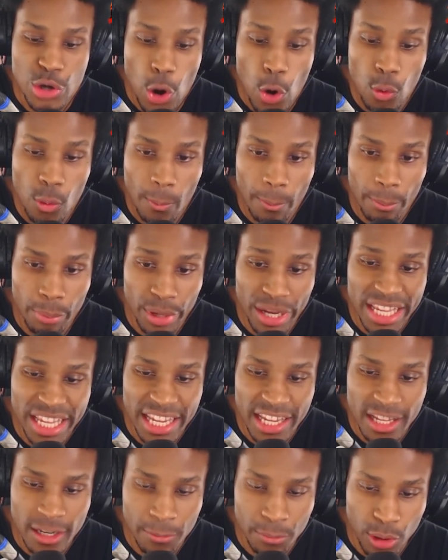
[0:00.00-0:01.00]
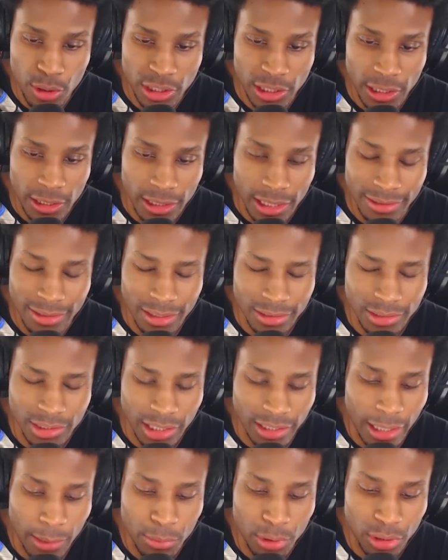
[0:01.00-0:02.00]
Don't bring in Broly. I'm uh, not,
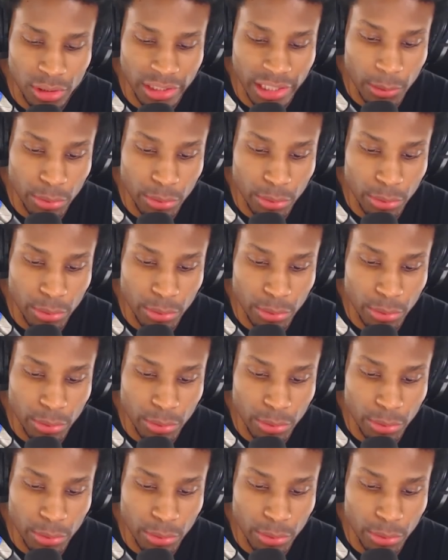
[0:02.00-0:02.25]
sorry, not Broly.